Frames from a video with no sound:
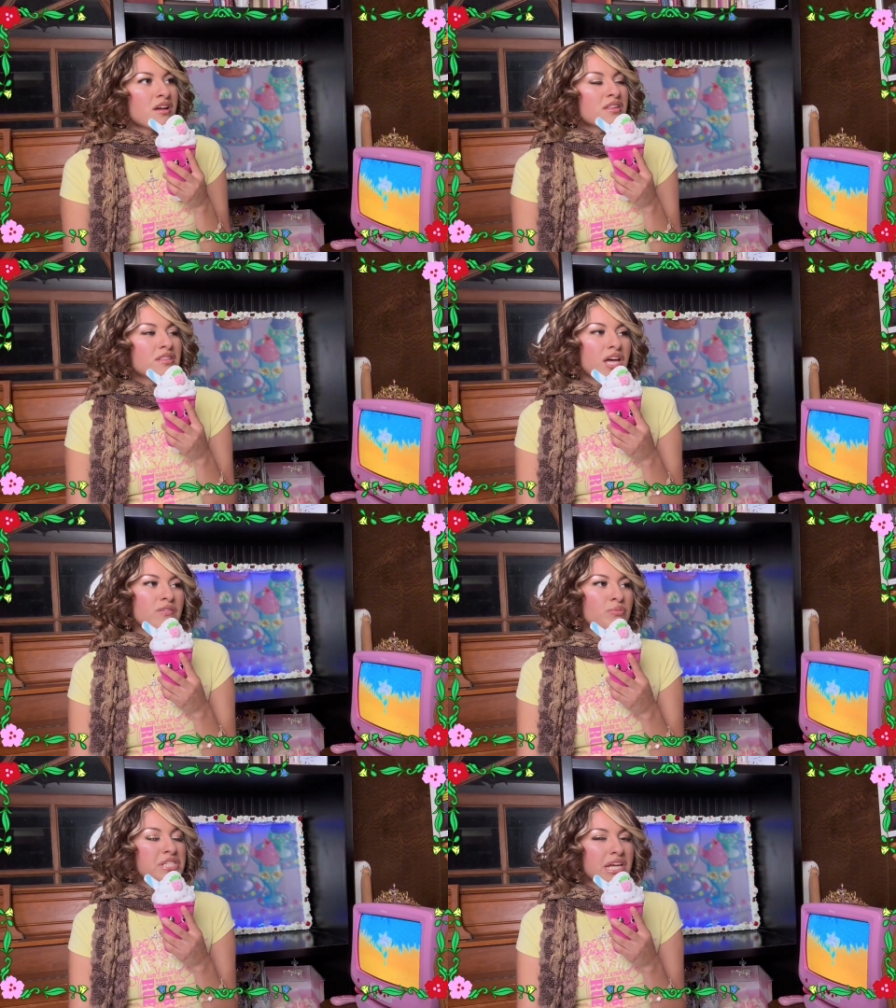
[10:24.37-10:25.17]
not even
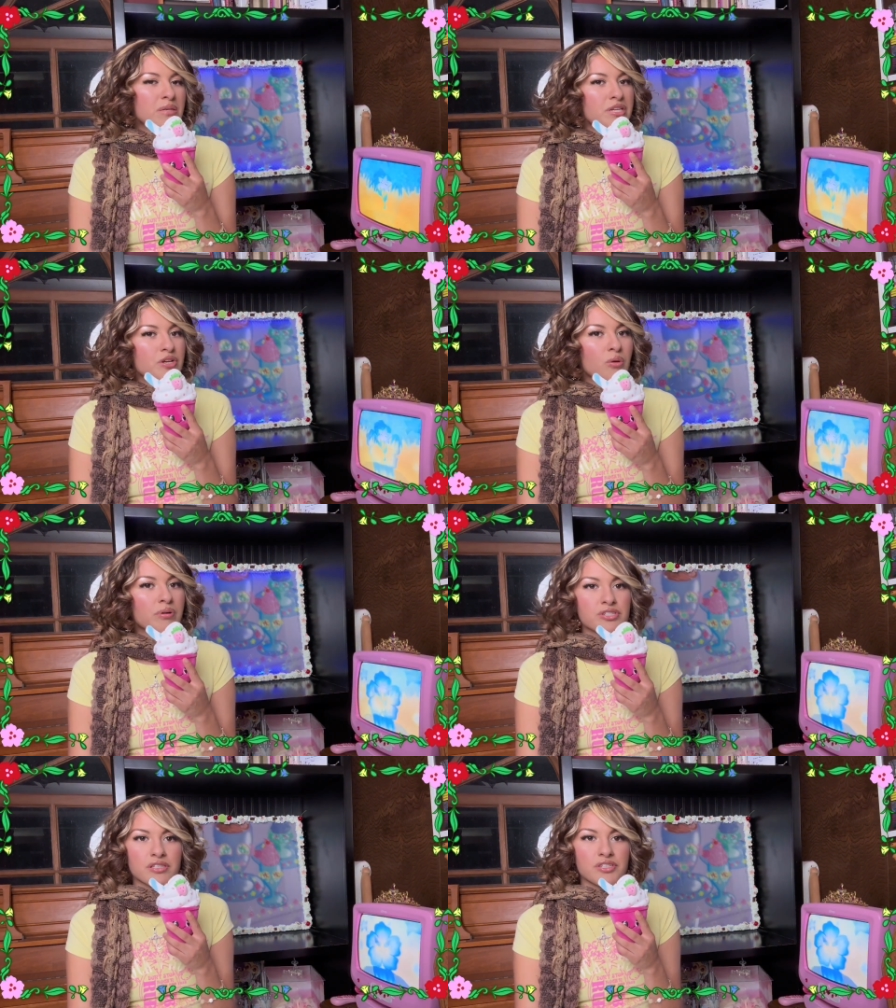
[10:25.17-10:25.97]
pretending to be dull, but
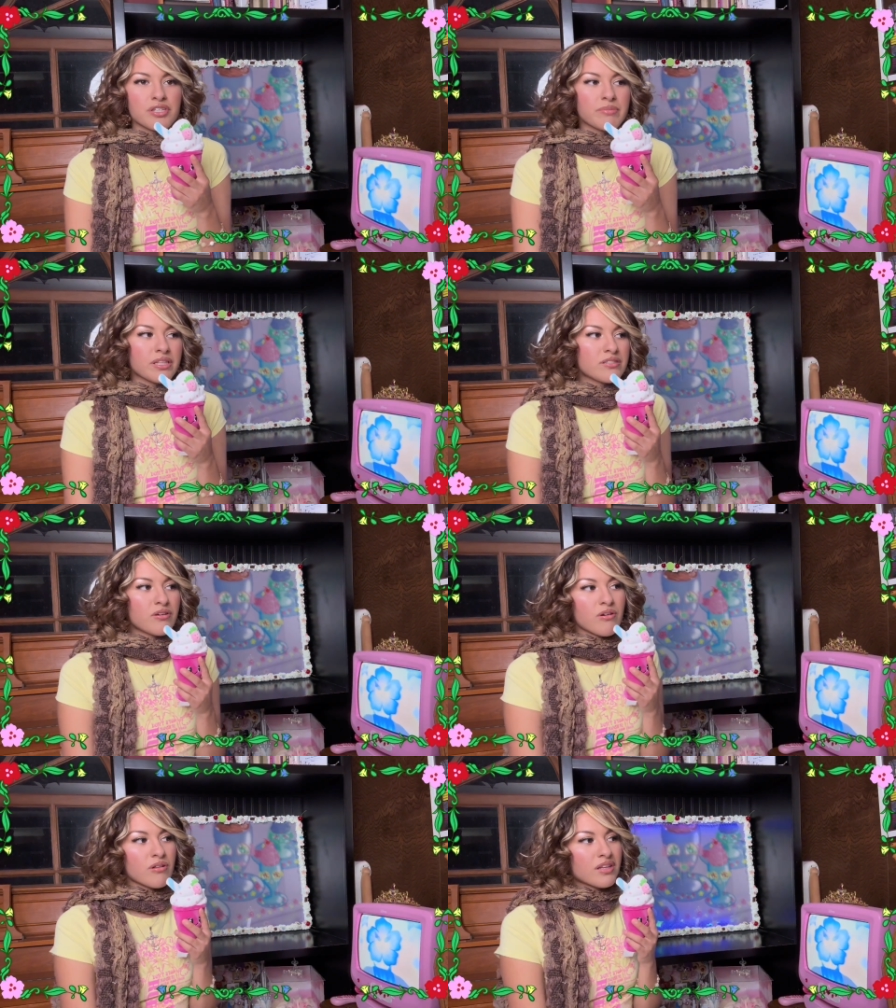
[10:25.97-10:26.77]
just legitimately
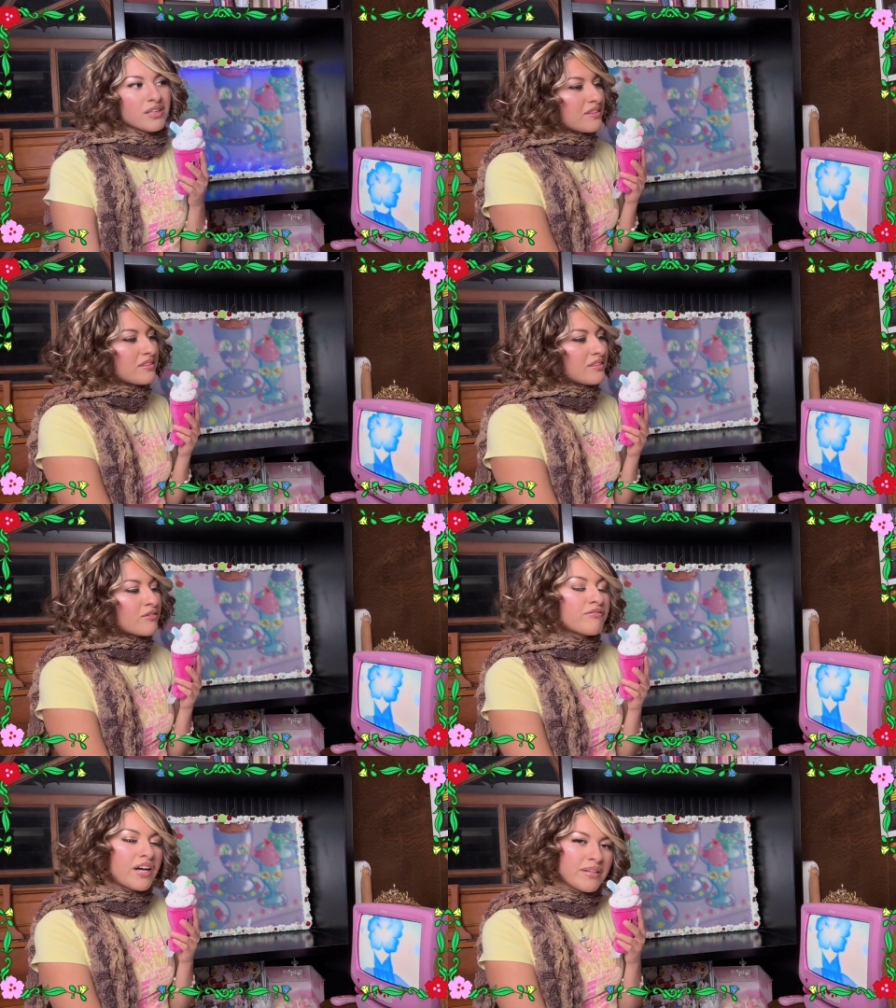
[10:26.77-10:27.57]
dull. They're
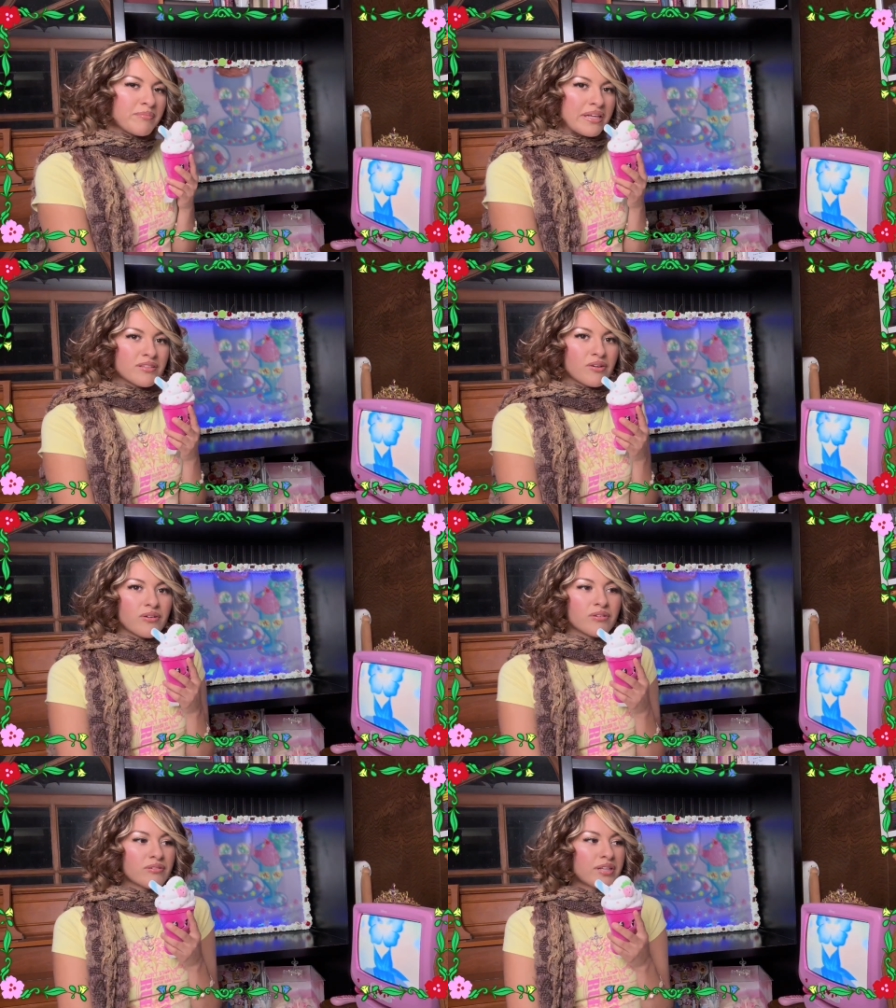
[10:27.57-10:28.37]
fine being
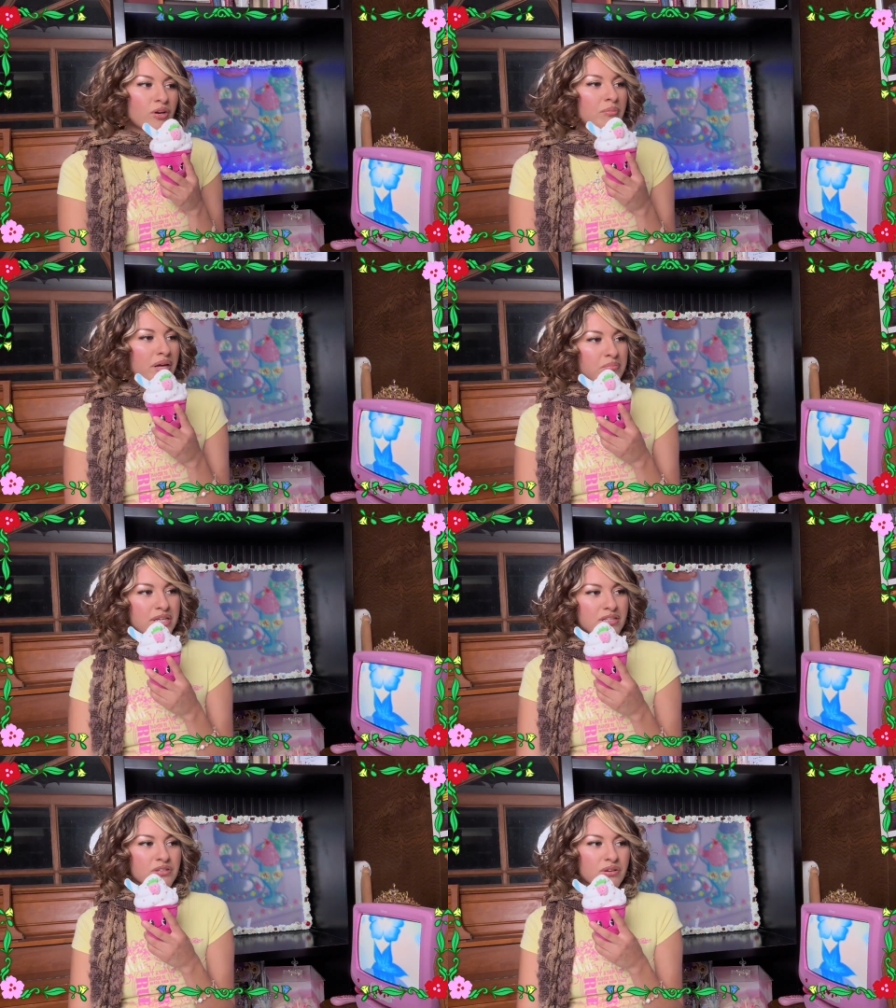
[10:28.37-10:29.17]
dull, they don't mind
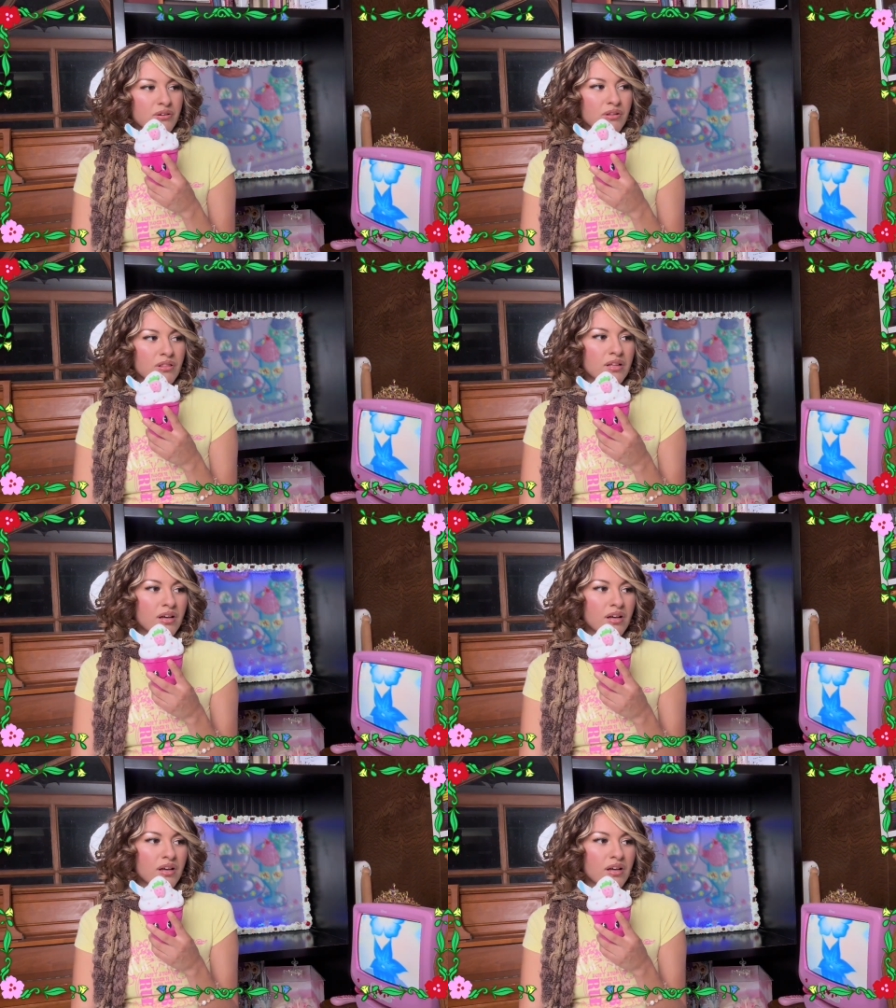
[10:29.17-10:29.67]
being dull.